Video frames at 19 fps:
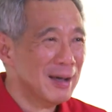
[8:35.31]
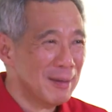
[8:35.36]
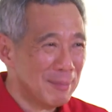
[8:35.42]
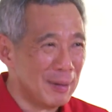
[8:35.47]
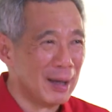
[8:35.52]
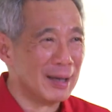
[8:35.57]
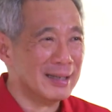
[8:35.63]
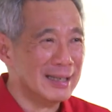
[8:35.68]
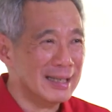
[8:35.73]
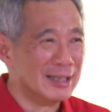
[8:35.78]

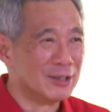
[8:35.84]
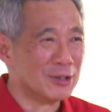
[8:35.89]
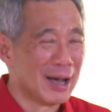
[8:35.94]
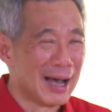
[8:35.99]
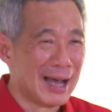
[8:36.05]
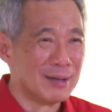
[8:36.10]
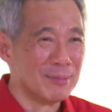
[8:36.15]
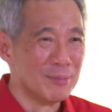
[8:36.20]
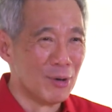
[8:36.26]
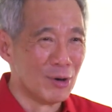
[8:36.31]
but need to
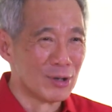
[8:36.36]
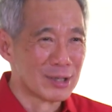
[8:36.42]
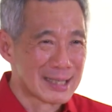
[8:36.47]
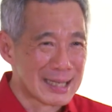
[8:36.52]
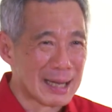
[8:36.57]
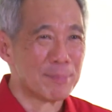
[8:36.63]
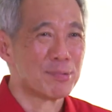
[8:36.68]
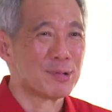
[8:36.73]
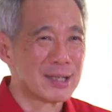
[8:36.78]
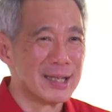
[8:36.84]
add more
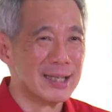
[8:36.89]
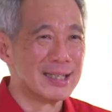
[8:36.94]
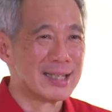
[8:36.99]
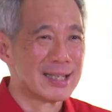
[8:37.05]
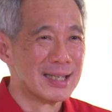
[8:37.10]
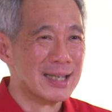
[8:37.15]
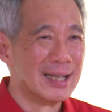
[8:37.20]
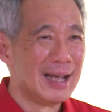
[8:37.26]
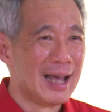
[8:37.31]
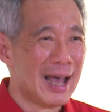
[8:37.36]

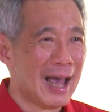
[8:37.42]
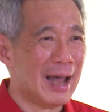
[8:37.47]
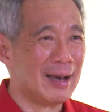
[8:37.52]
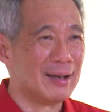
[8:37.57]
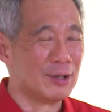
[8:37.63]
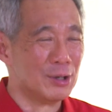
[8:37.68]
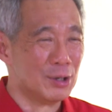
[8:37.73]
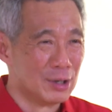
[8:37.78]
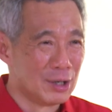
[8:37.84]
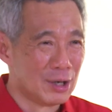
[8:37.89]
substance
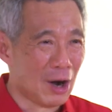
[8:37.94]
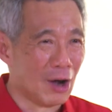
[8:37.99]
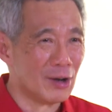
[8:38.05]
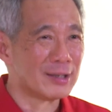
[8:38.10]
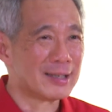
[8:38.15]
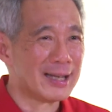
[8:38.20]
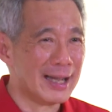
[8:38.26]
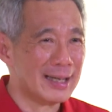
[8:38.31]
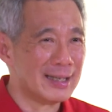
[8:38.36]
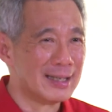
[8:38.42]
and
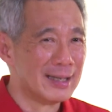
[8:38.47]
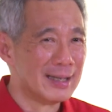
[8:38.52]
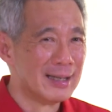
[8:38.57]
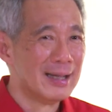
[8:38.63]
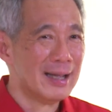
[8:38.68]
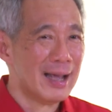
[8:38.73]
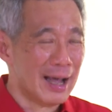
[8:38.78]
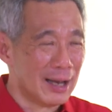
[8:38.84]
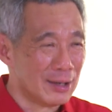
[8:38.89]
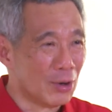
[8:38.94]
content
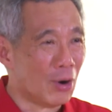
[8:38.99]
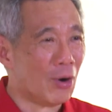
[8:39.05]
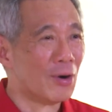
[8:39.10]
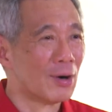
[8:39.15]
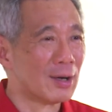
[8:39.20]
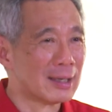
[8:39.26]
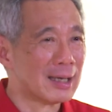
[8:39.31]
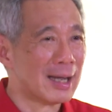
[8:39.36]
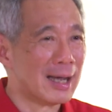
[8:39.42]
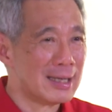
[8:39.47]
and
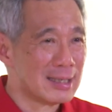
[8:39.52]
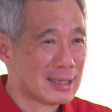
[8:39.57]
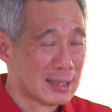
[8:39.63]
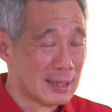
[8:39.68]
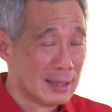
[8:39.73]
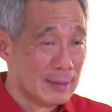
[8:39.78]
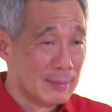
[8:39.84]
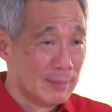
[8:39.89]
organize